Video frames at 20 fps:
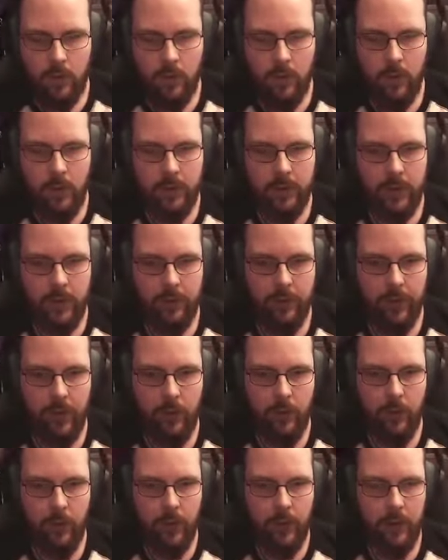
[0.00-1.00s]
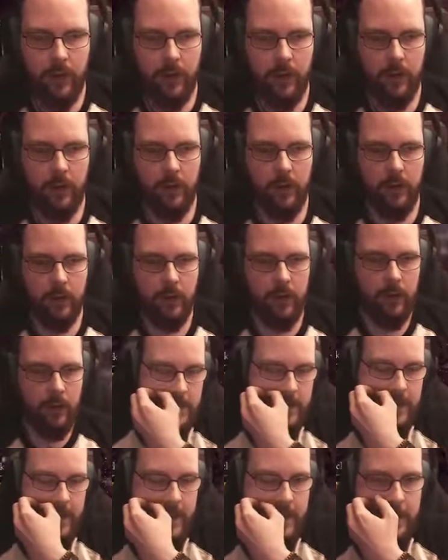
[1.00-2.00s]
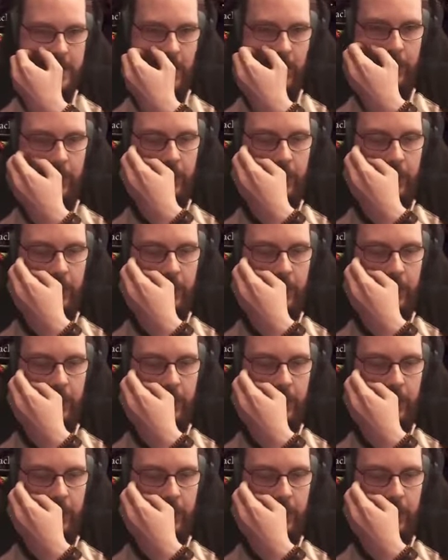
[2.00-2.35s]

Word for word: Oh, there we go. At least